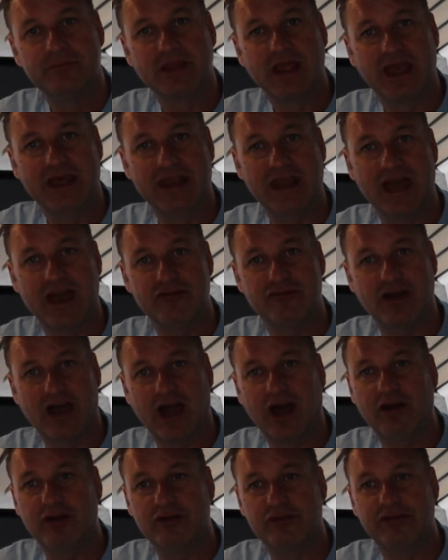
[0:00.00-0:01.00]
and have
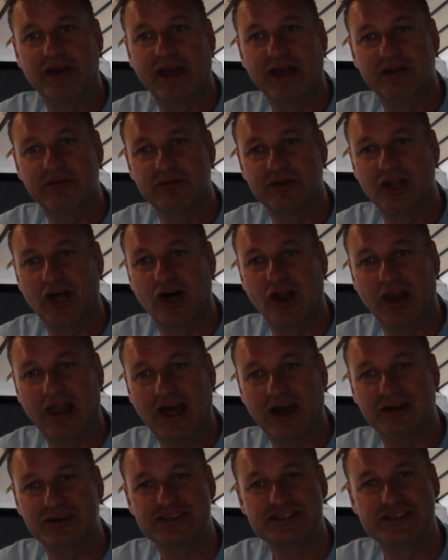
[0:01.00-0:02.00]
our van with all
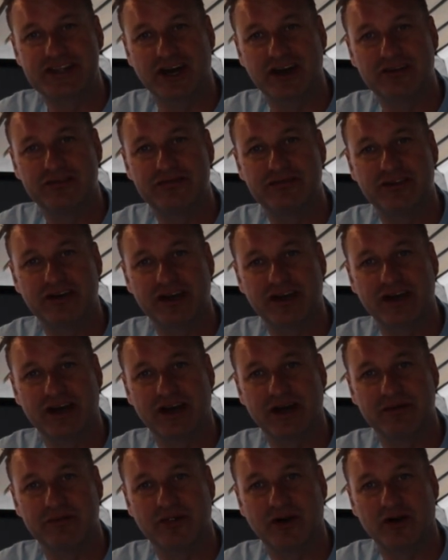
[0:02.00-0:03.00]
our stuff
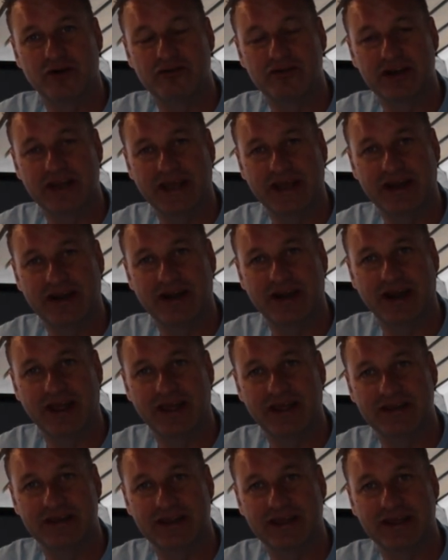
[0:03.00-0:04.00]
over there
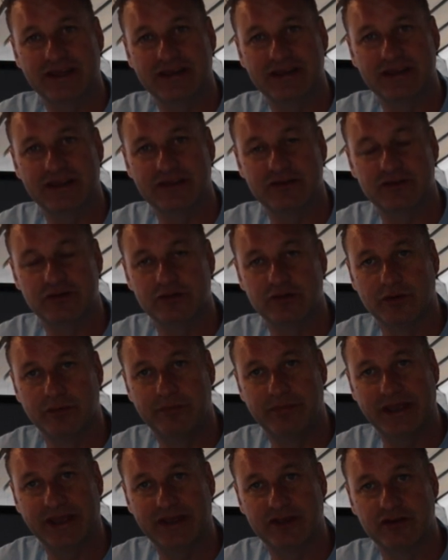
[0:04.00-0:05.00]
and do a
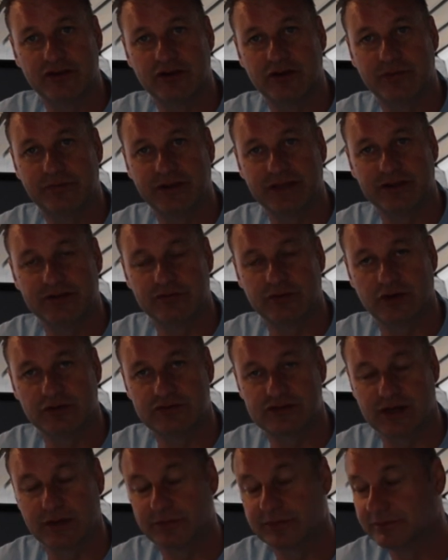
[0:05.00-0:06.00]
big European road
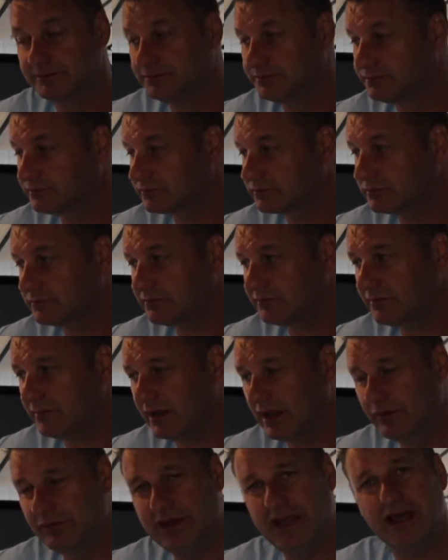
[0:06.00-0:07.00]
trip.
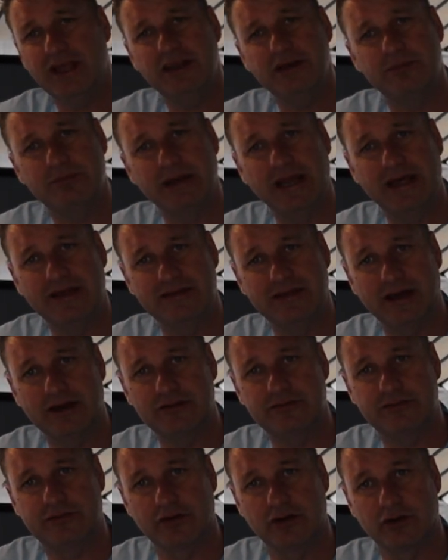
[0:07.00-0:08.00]
We had it planned
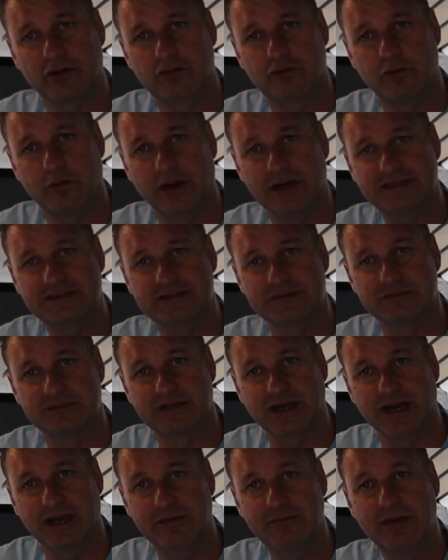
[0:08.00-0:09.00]
out for quite some
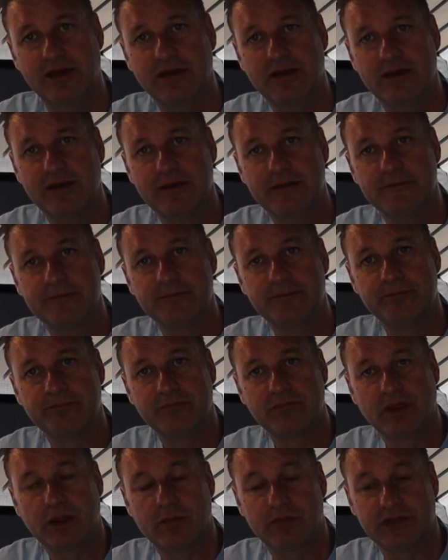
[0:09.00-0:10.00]
time.
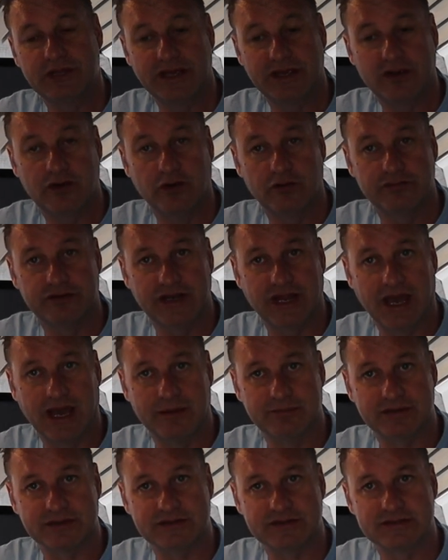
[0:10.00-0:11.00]
But then COVID
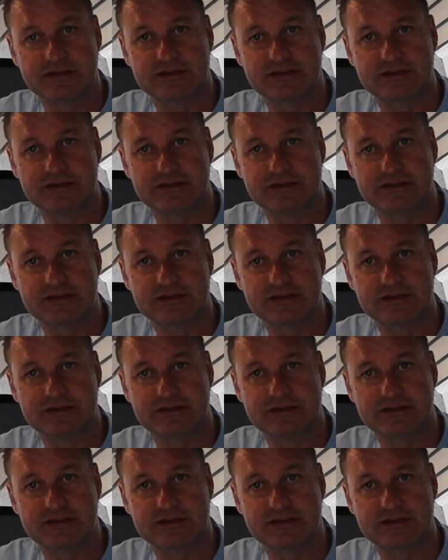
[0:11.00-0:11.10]
happened,